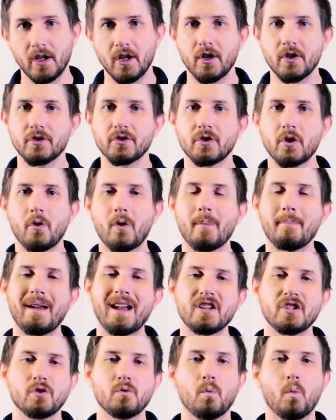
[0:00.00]
So
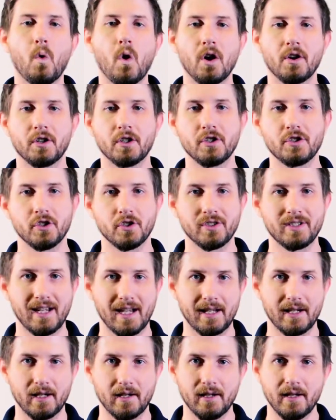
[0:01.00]
imagine water as your
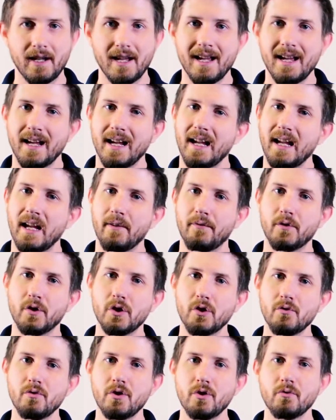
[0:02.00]
data. If
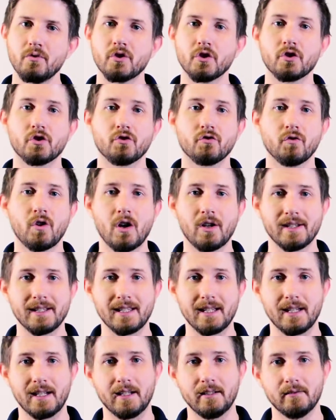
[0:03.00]
you used a straw to
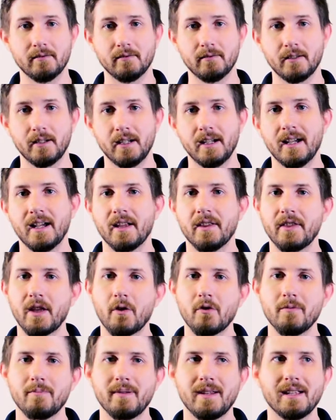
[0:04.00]
get it, that
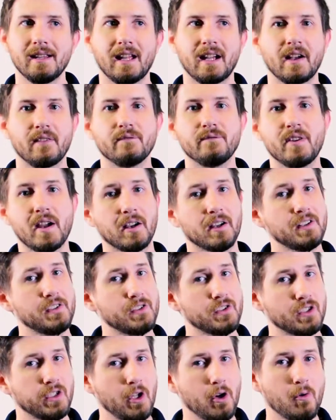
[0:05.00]
would be like a very
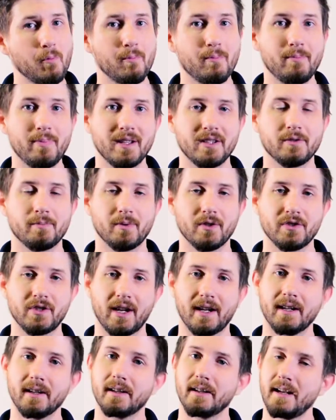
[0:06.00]
slow bits per
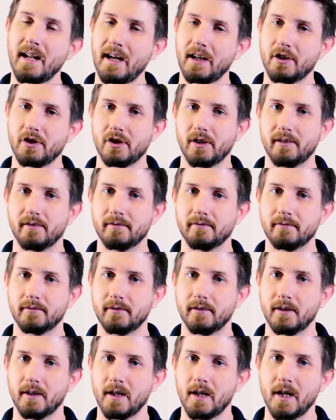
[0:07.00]
second connection.
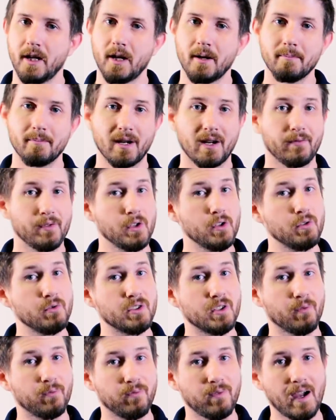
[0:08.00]
But if you
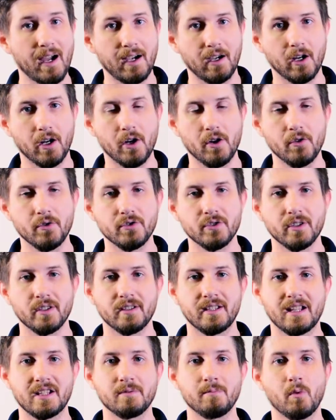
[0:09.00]
used a fire hose,
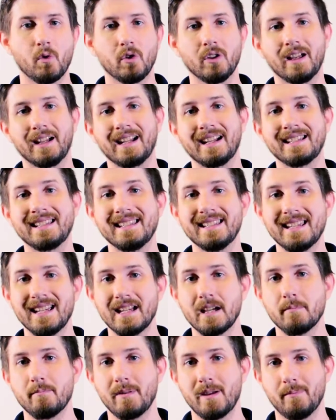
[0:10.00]
that's more like a
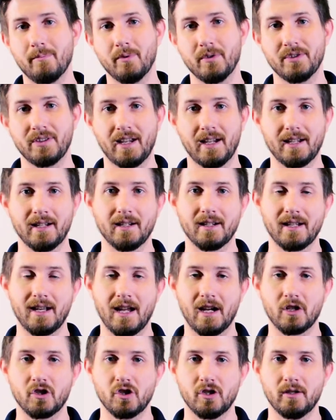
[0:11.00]
gigabit per second
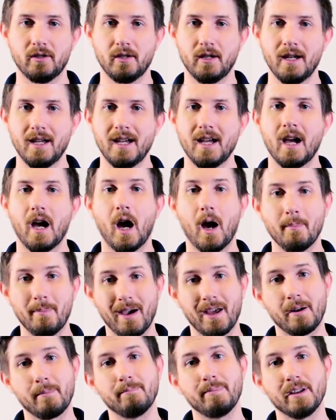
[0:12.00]
connection,
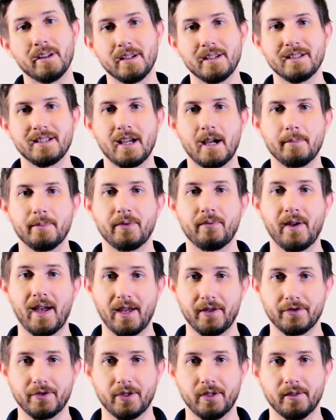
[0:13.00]
about 1 billion times
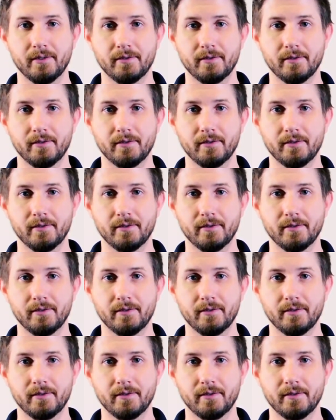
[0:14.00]
faster.